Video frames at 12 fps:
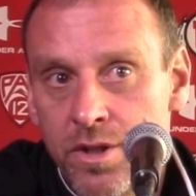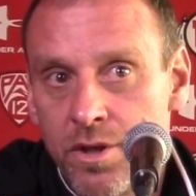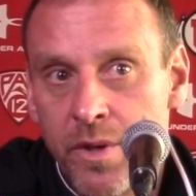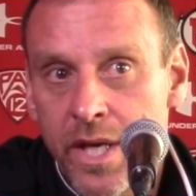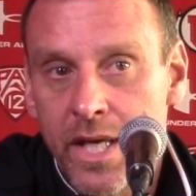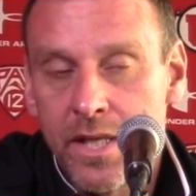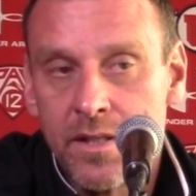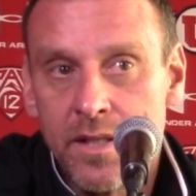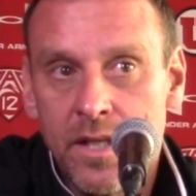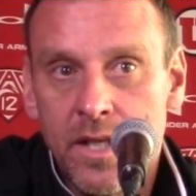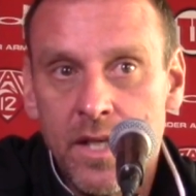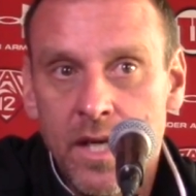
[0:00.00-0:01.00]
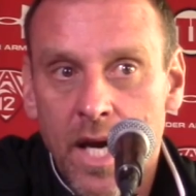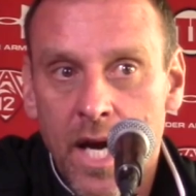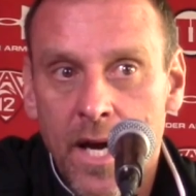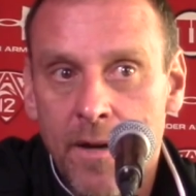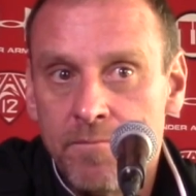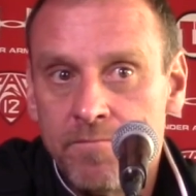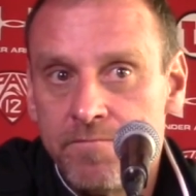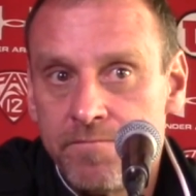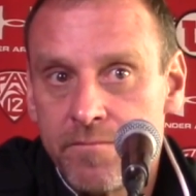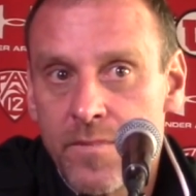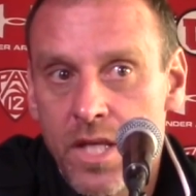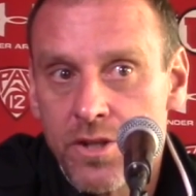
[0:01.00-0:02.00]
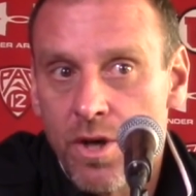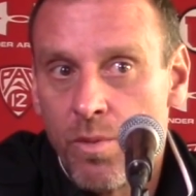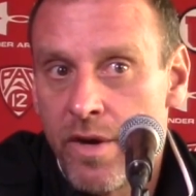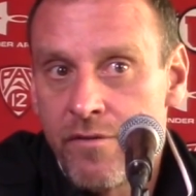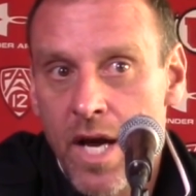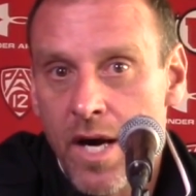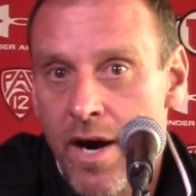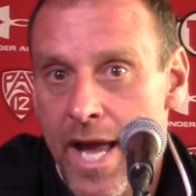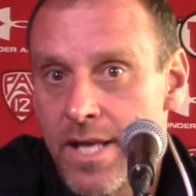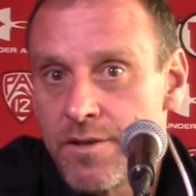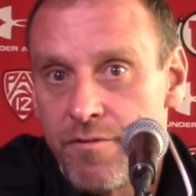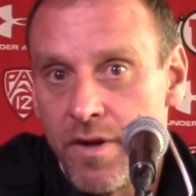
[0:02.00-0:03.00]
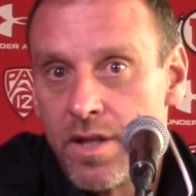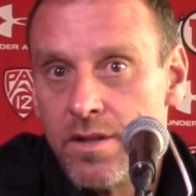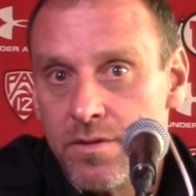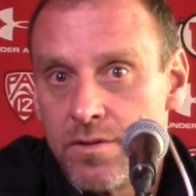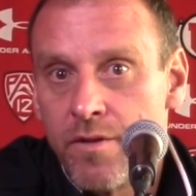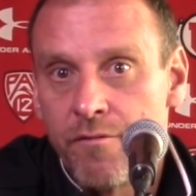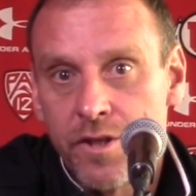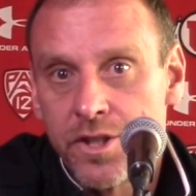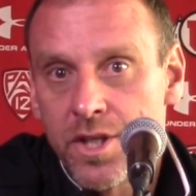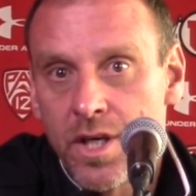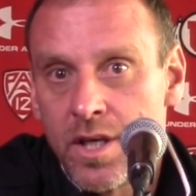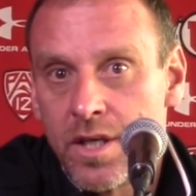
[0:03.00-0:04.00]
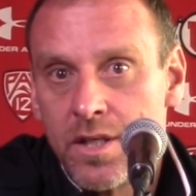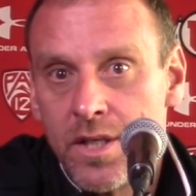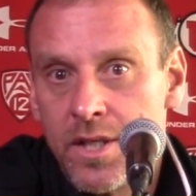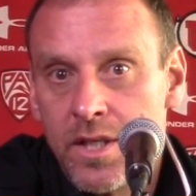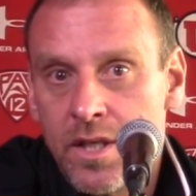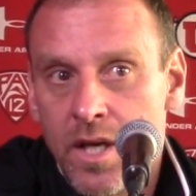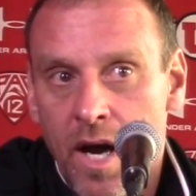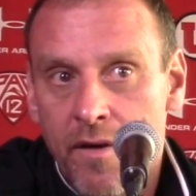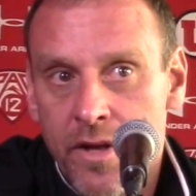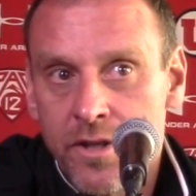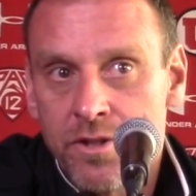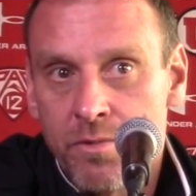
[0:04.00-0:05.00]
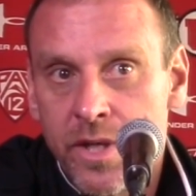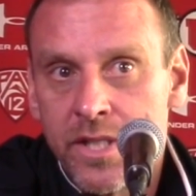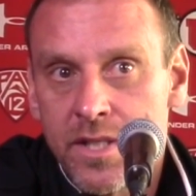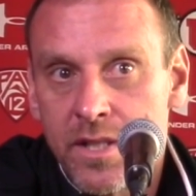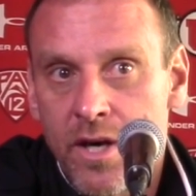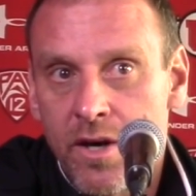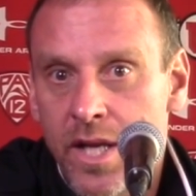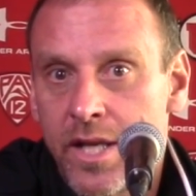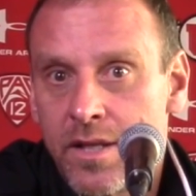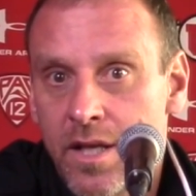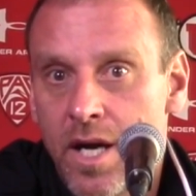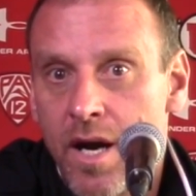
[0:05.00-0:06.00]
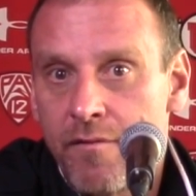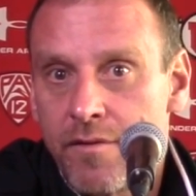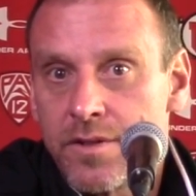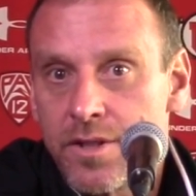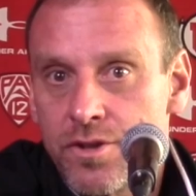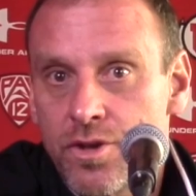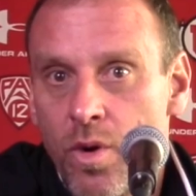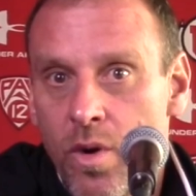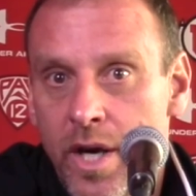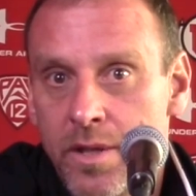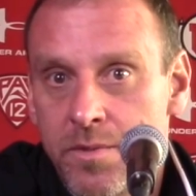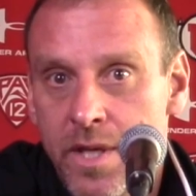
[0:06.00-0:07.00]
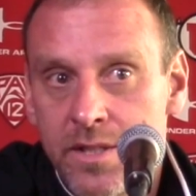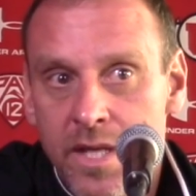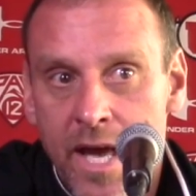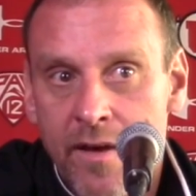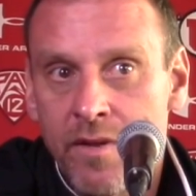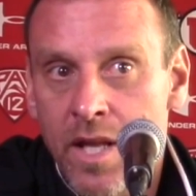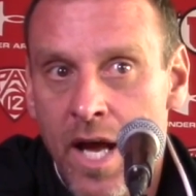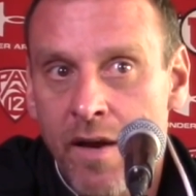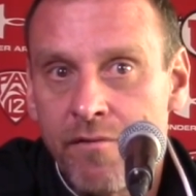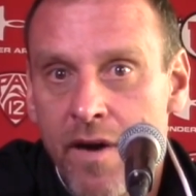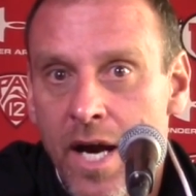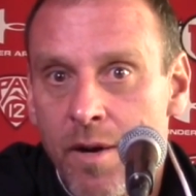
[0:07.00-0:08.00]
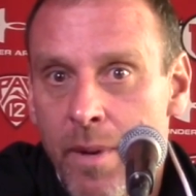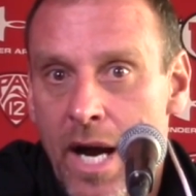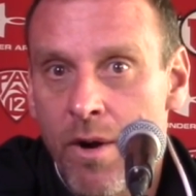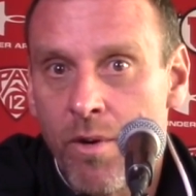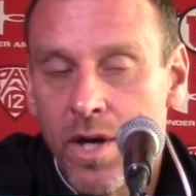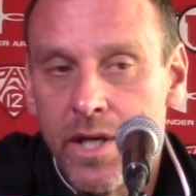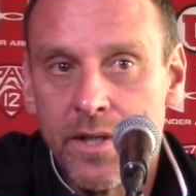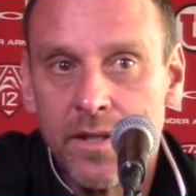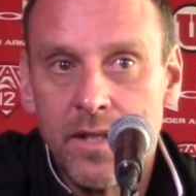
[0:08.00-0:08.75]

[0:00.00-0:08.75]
doing. And so we've got our hands full for sure. There's a reason they're leading the conference in scoring, because they have a lot of firepower